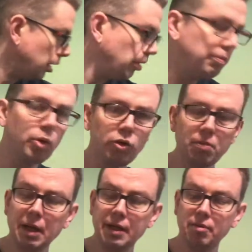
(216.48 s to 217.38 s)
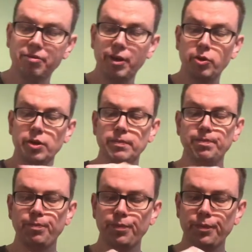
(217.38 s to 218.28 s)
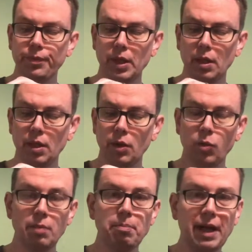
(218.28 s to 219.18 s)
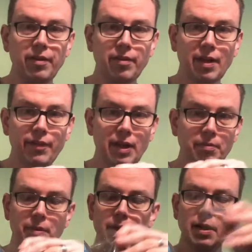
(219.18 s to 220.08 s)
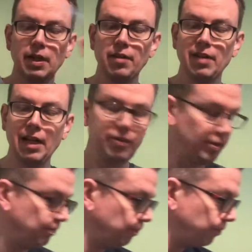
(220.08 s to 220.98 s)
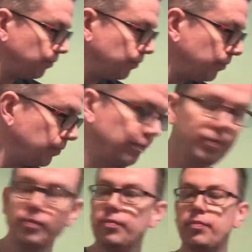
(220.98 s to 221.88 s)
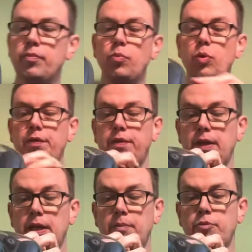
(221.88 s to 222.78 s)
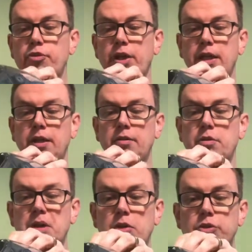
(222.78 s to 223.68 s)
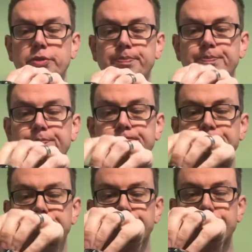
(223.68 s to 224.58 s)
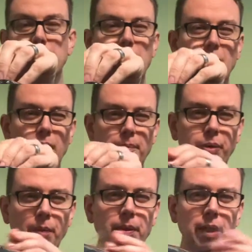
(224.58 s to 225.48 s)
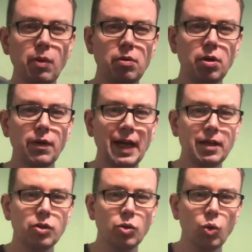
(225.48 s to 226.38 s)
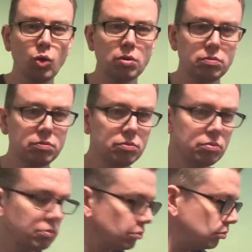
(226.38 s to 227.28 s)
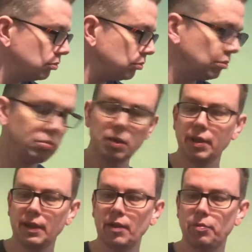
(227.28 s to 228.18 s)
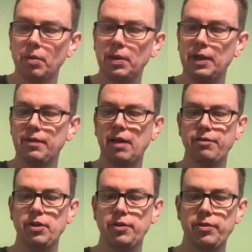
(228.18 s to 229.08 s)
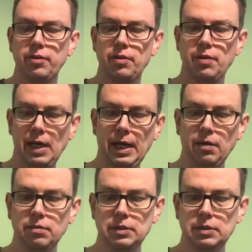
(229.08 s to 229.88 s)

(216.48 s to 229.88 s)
on board the Millennium Falcon when Ben's giving him his lesson with the um, training remote. Probably won't look that cool, think that's probably a definite there.